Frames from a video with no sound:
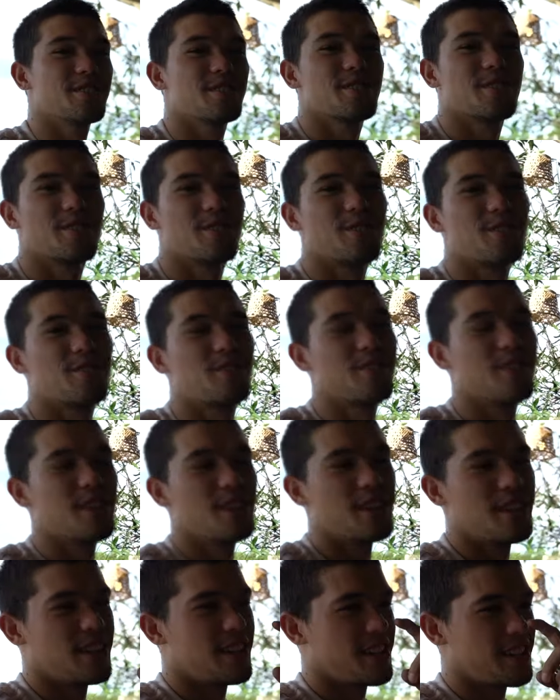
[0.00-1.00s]
So
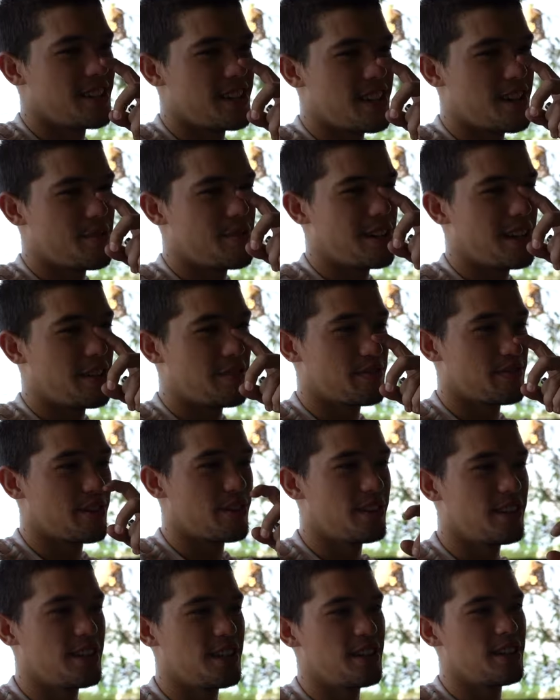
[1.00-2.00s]
yeah, we left
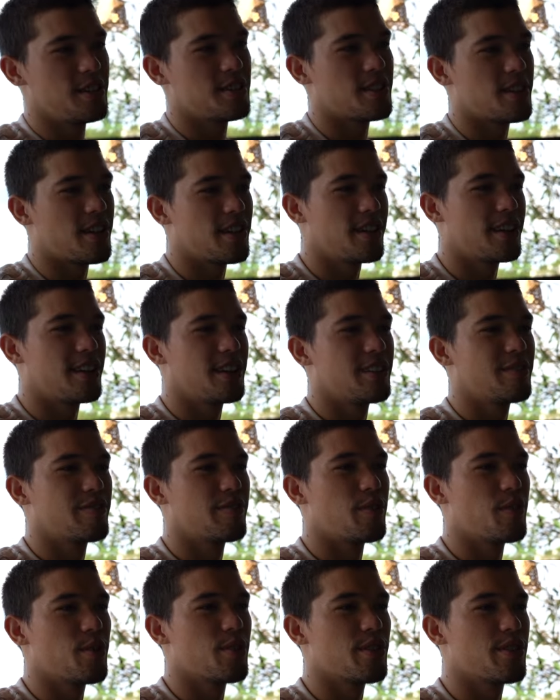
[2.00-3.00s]
early, started at
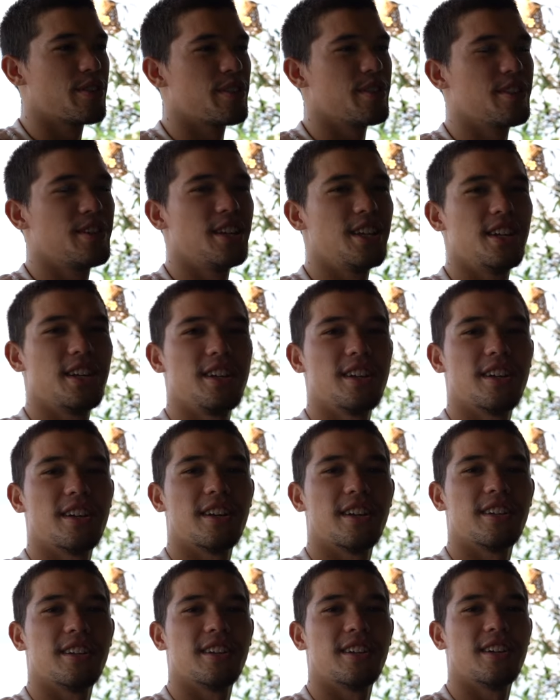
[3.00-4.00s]
4.30
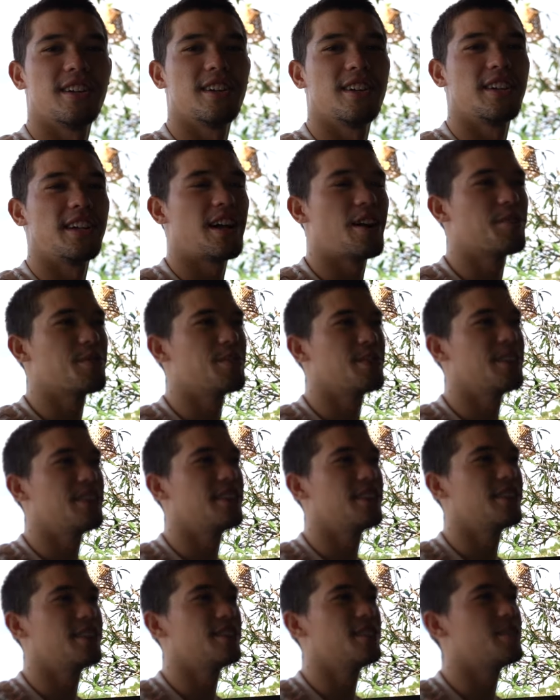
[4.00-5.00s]
and uh, now we're
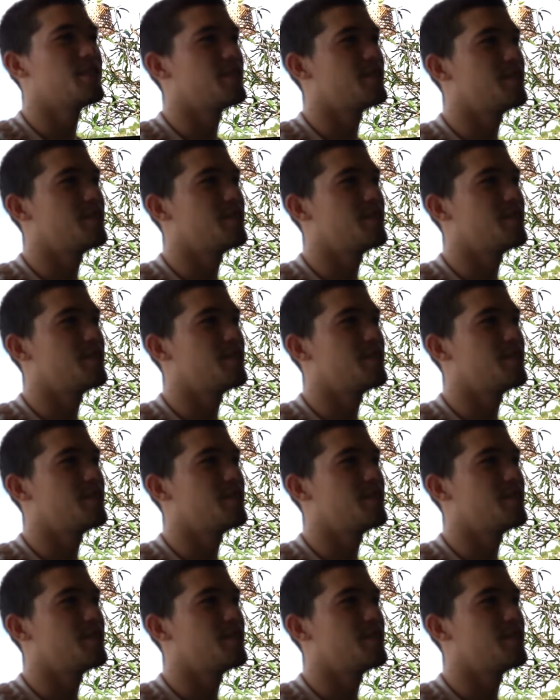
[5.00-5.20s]
here.